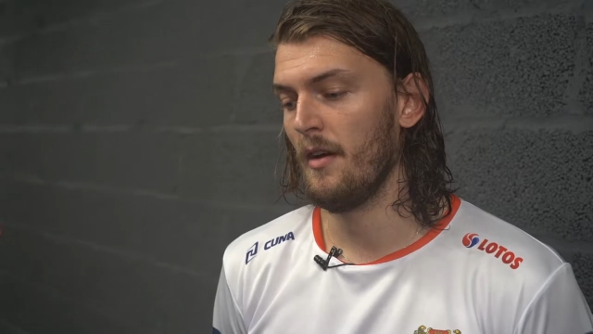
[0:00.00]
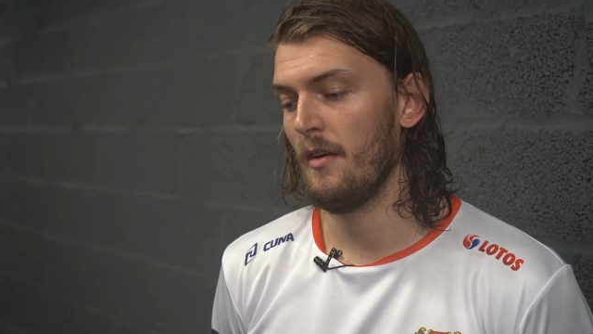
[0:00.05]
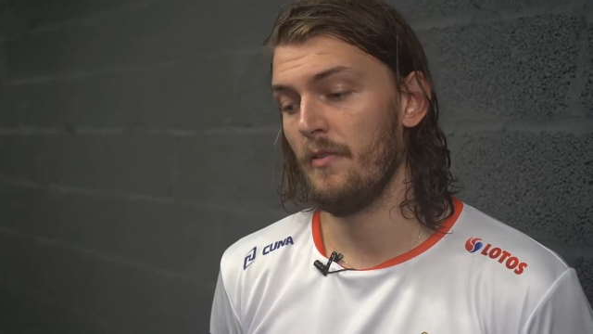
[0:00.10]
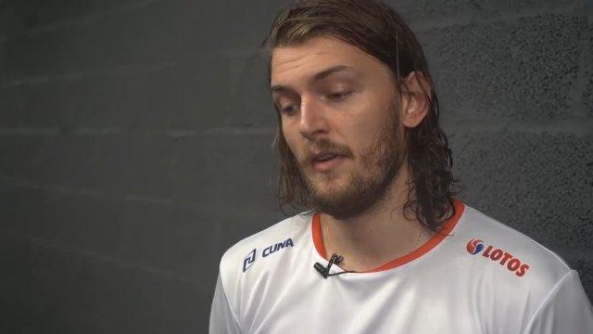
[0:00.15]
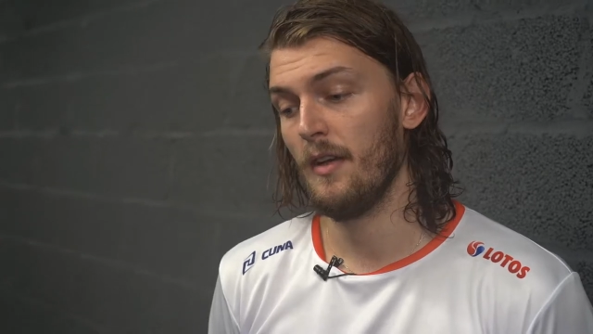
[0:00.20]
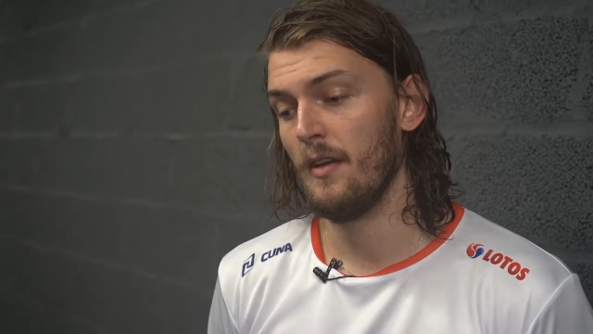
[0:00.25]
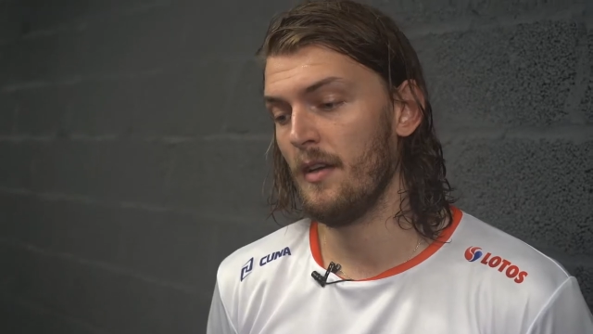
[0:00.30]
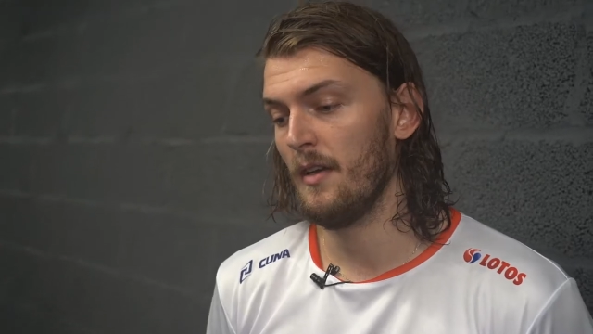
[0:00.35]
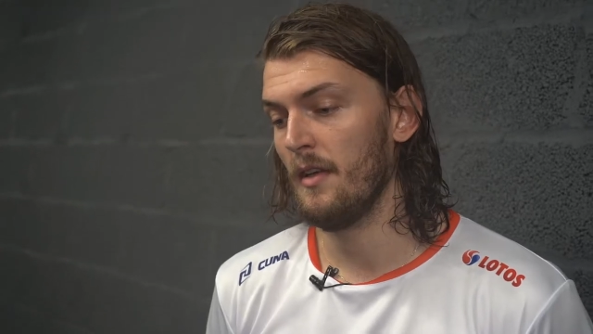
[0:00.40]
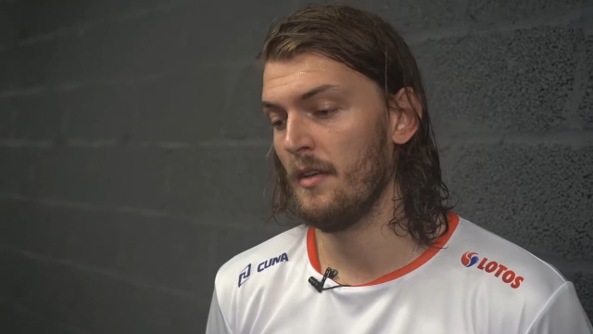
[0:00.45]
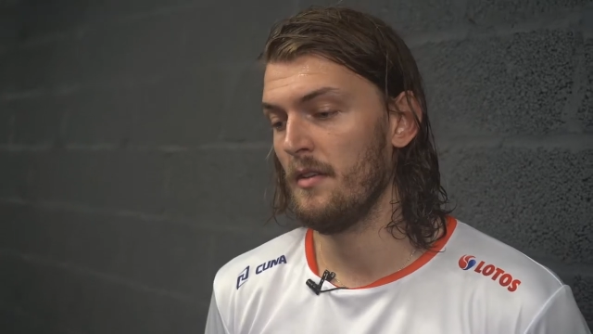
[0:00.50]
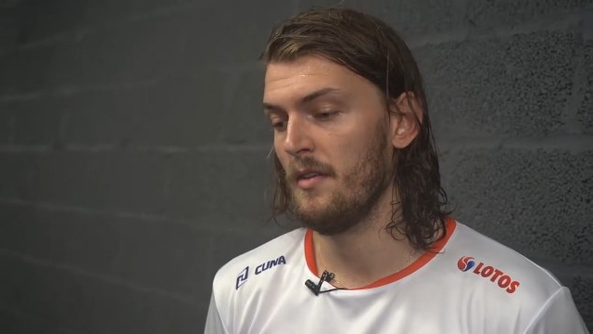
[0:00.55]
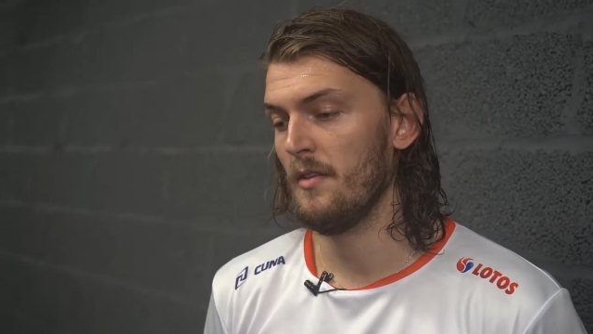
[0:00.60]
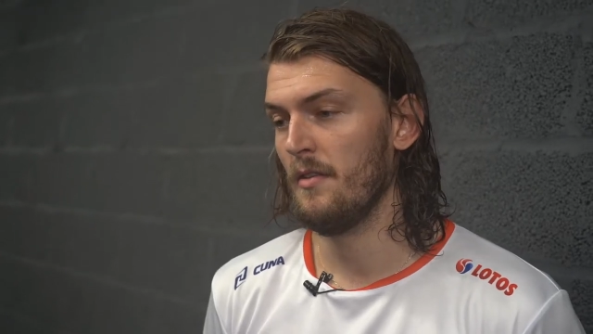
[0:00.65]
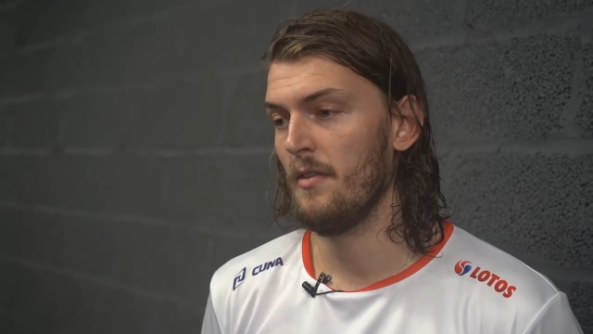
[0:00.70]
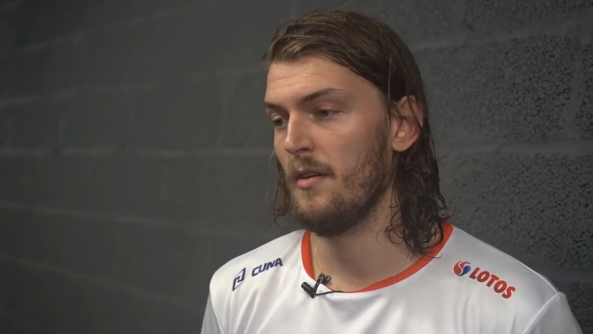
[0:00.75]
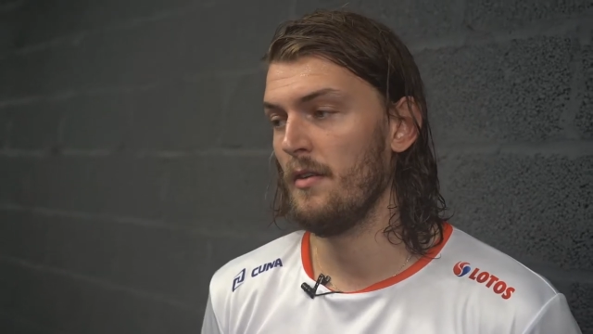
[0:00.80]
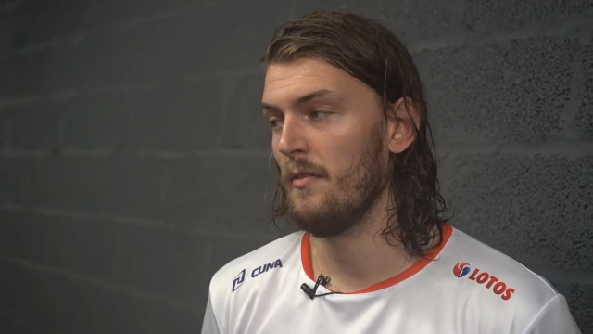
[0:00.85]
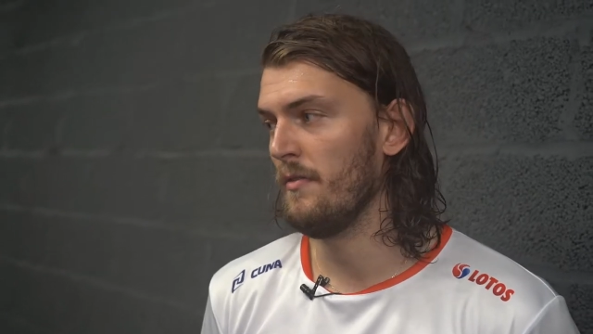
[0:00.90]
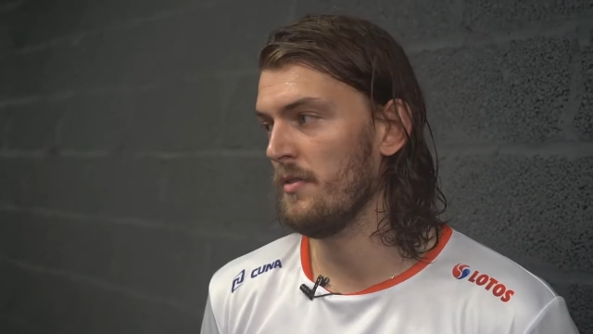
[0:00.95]
I think it
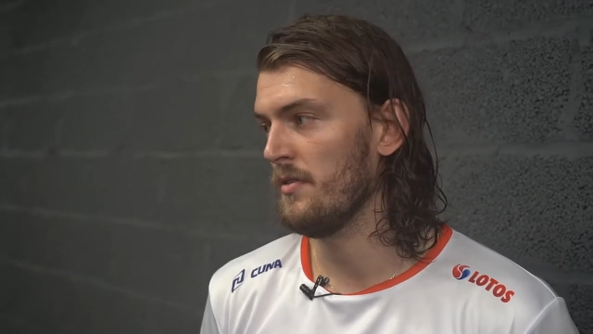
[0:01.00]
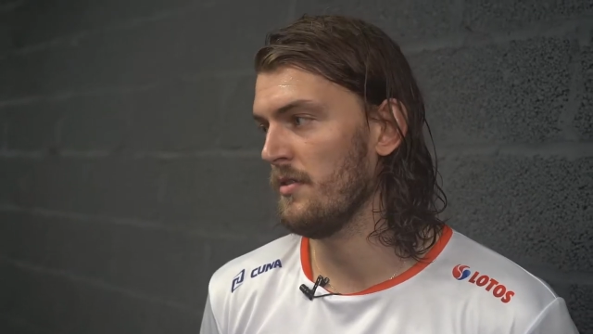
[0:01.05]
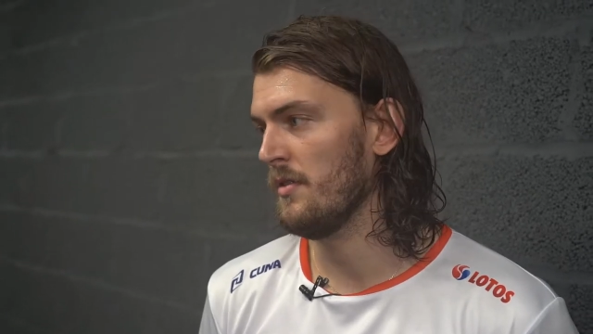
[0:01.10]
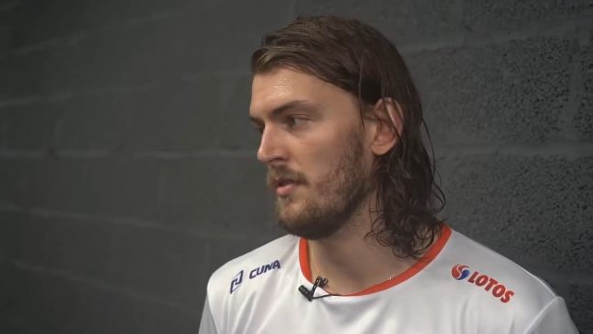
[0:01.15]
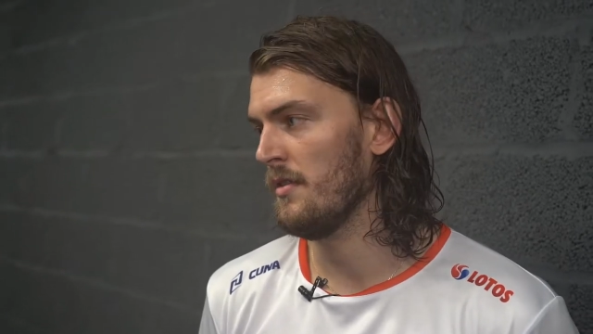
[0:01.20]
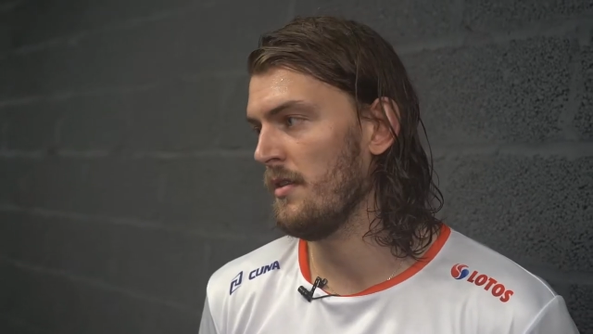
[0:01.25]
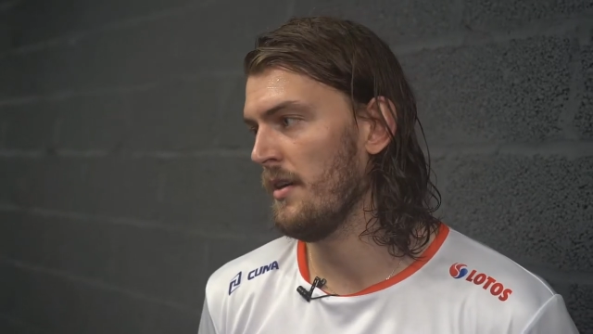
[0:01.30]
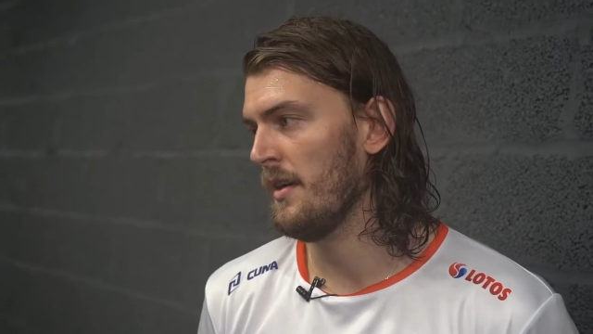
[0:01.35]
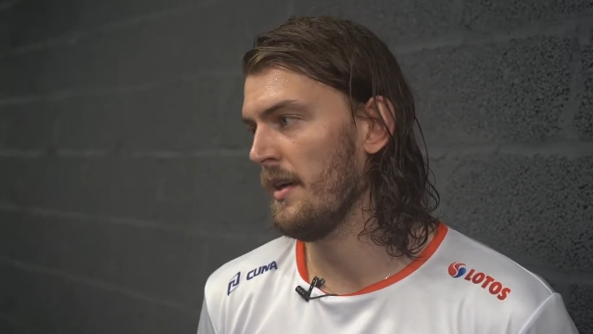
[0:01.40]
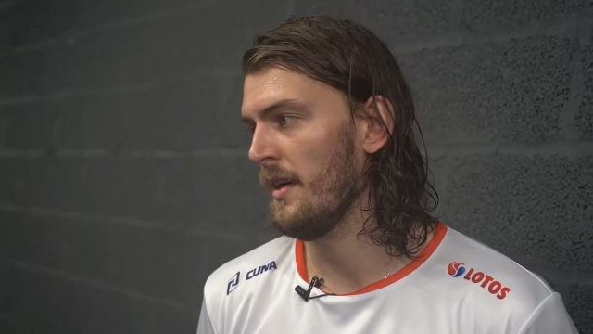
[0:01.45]
uh, wasn't